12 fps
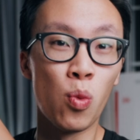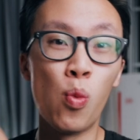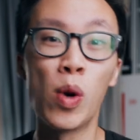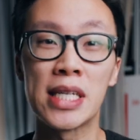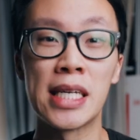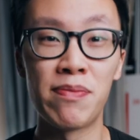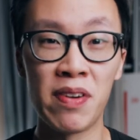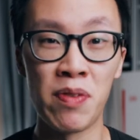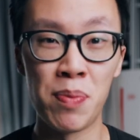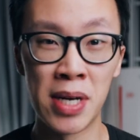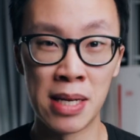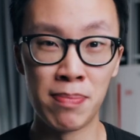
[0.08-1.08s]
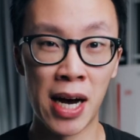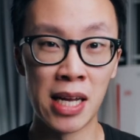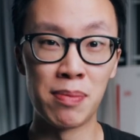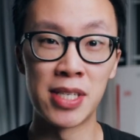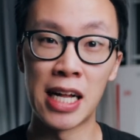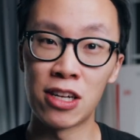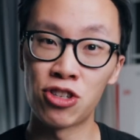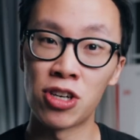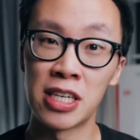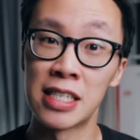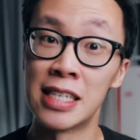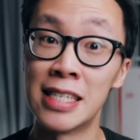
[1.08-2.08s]
What's up everybody, my name is Alex
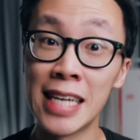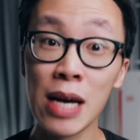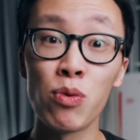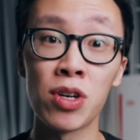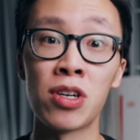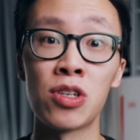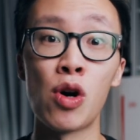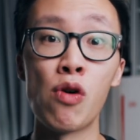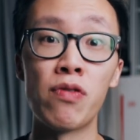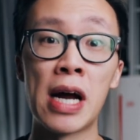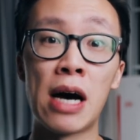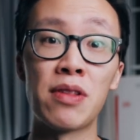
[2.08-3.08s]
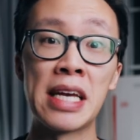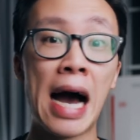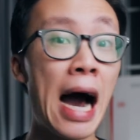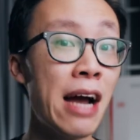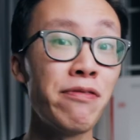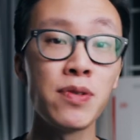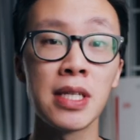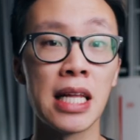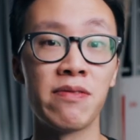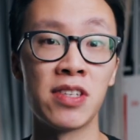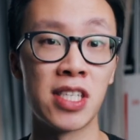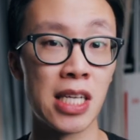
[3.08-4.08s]
Chung and today we're going to go over how the iPhone
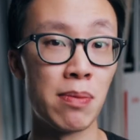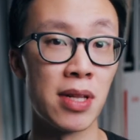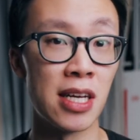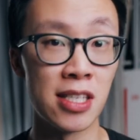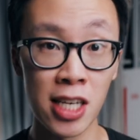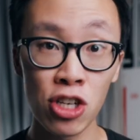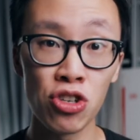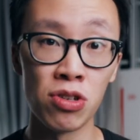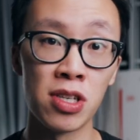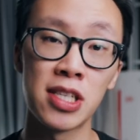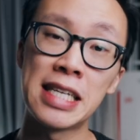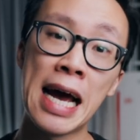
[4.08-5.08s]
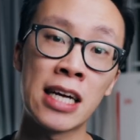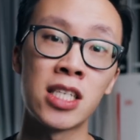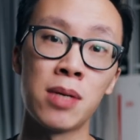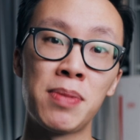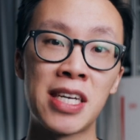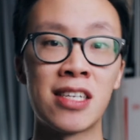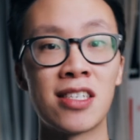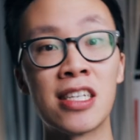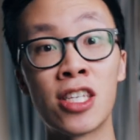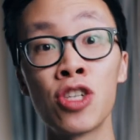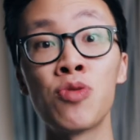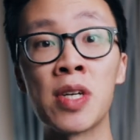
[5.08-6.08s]
11 stabilization stacks up against the
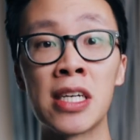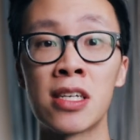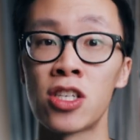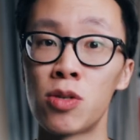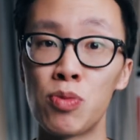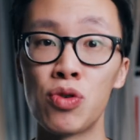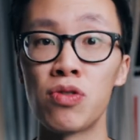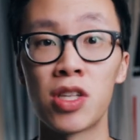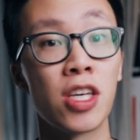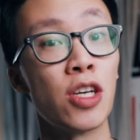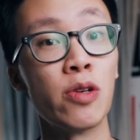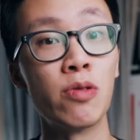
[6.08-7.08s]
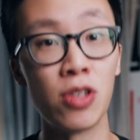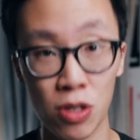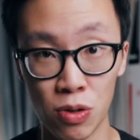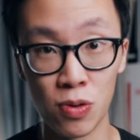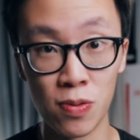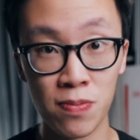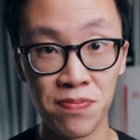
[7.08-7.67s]
Zhiyun Smooth Q2.